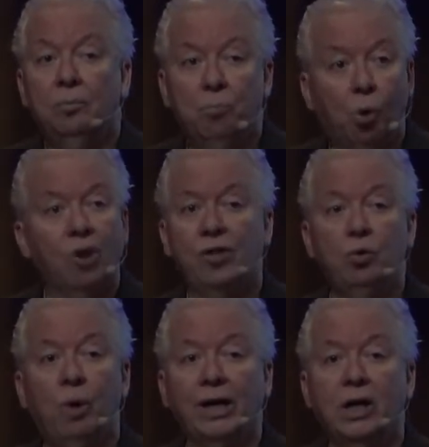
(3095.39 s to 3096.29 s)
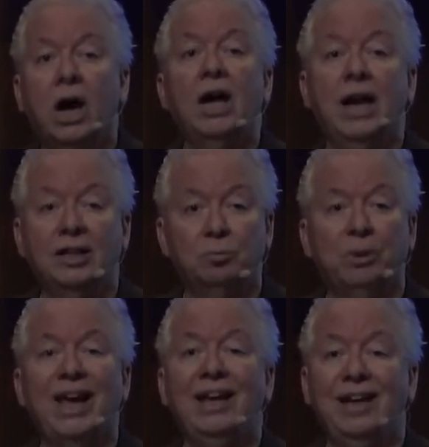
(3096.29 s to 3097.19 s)
more than what God has
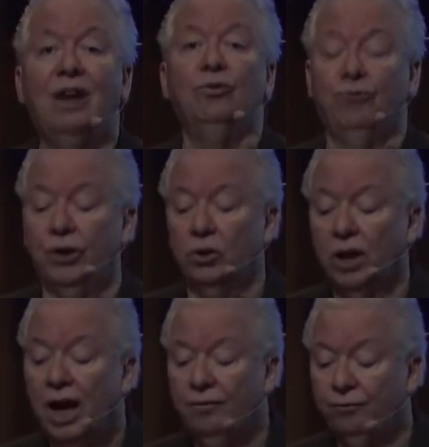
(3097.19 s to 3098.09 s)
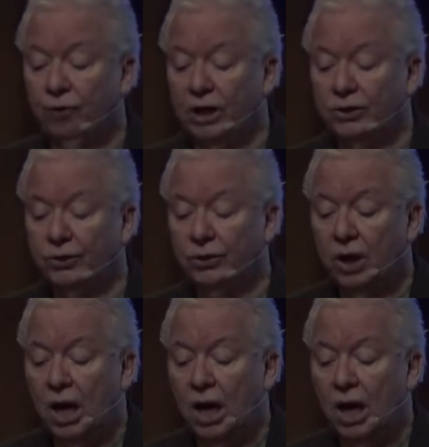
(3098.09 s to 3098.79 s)
planned out for your life, friends.